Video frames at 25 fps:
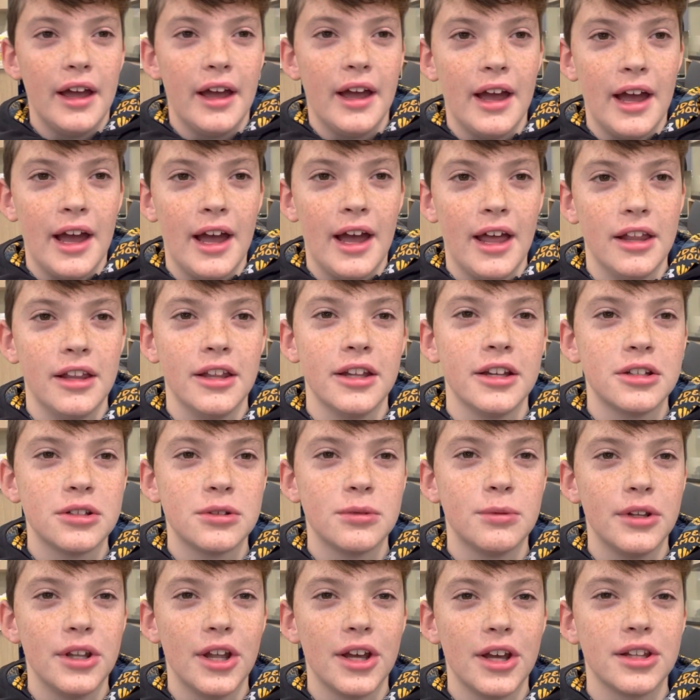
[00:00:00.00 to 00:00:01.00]
Alex
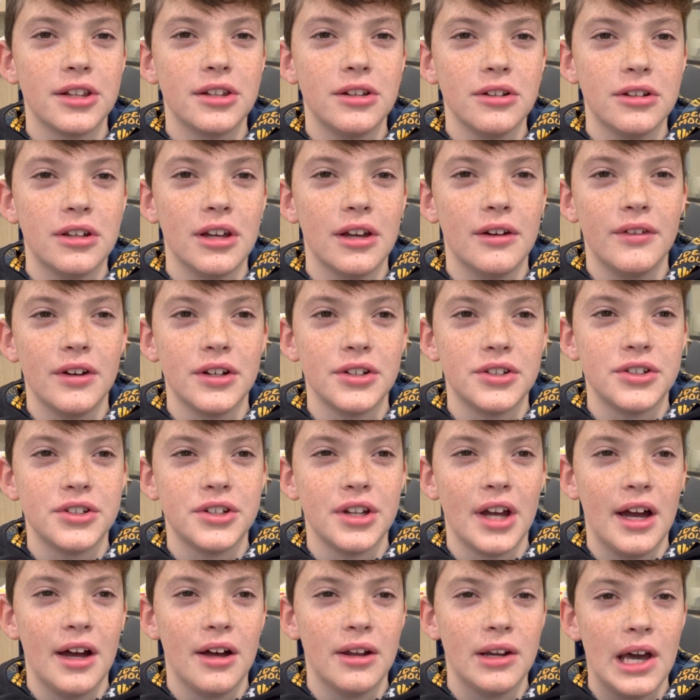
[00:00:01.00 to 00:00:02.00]
would like to give a
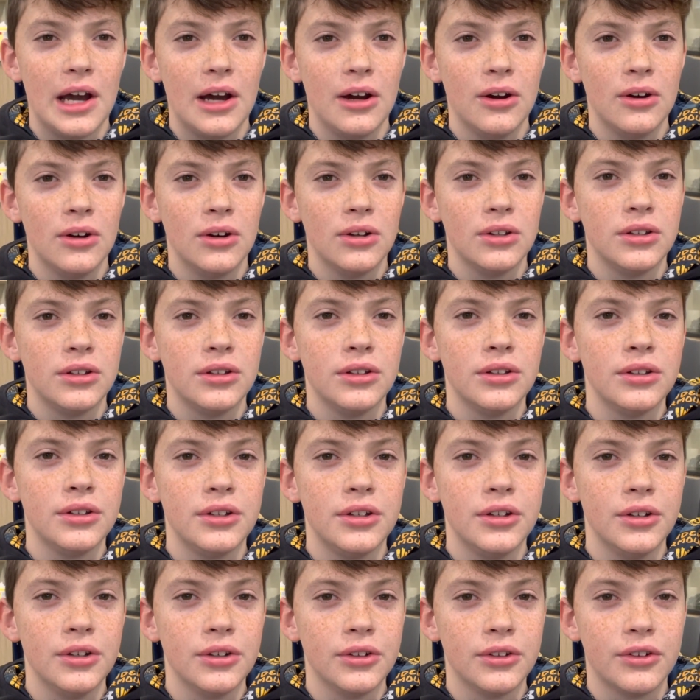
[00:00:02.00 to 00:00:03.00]
shout out
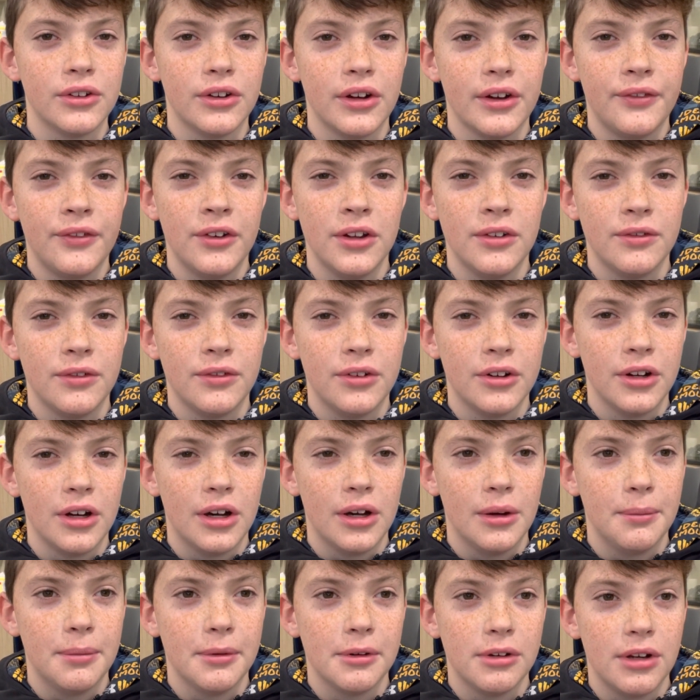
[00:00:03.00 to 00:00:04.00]
to Griffin for
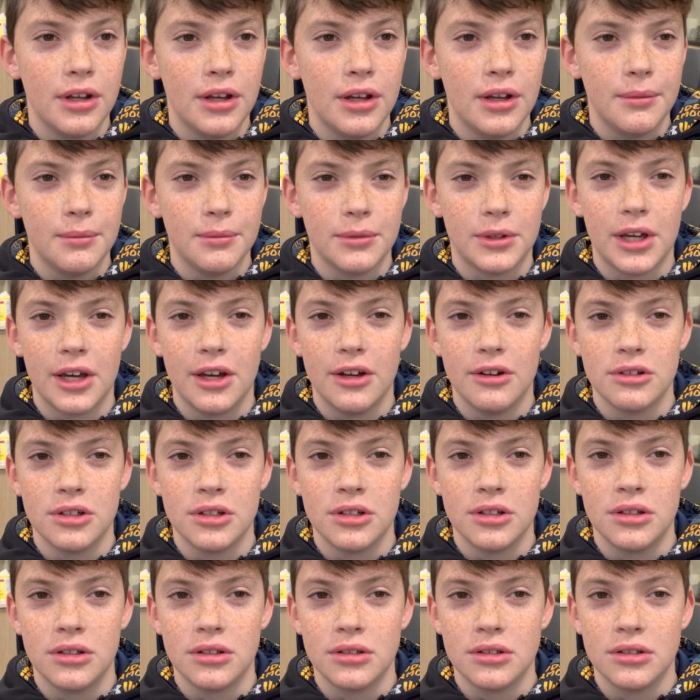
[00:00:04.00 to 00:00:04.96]
helping him carry